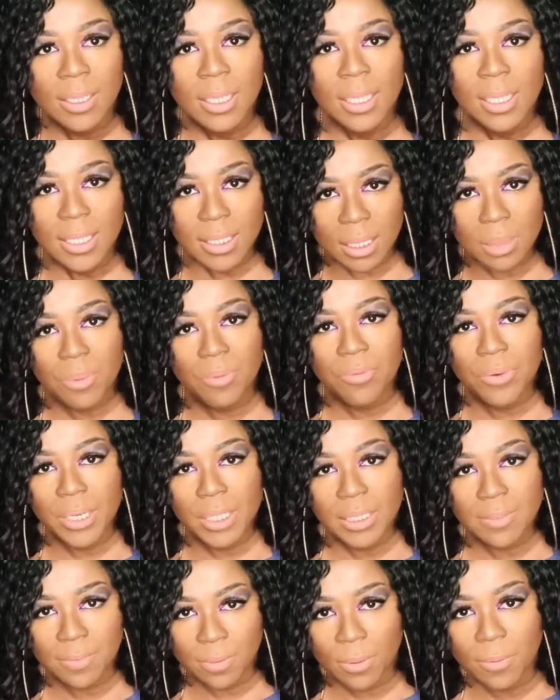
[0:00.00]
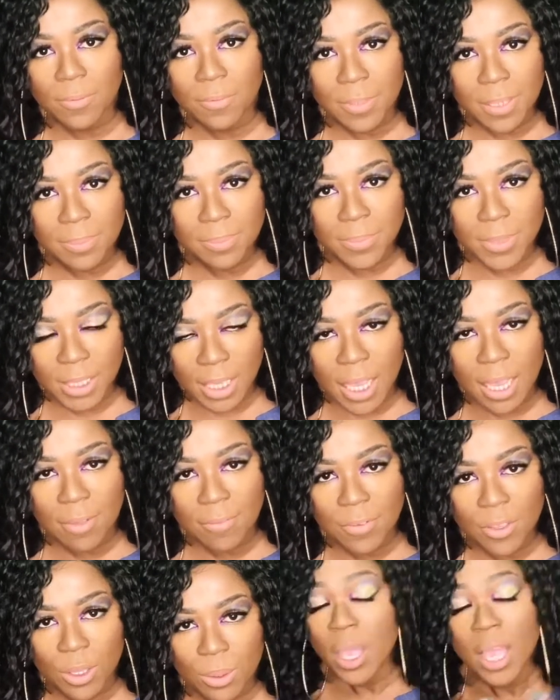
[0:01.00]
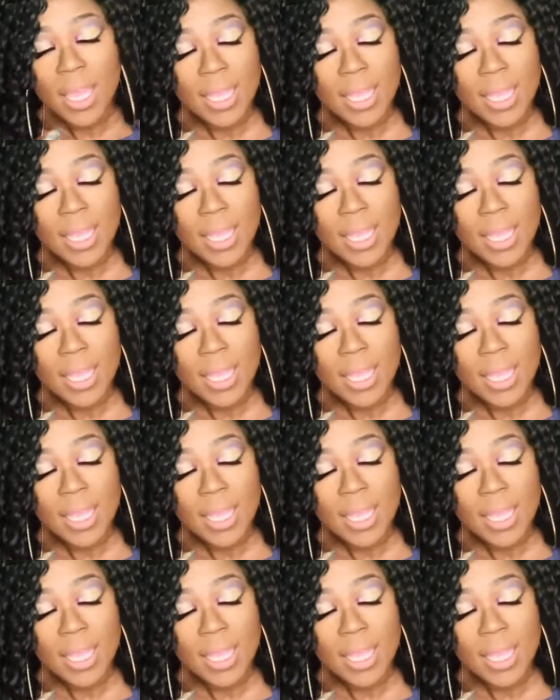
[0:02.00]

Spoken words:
it's going to be really difficult for them to care for you.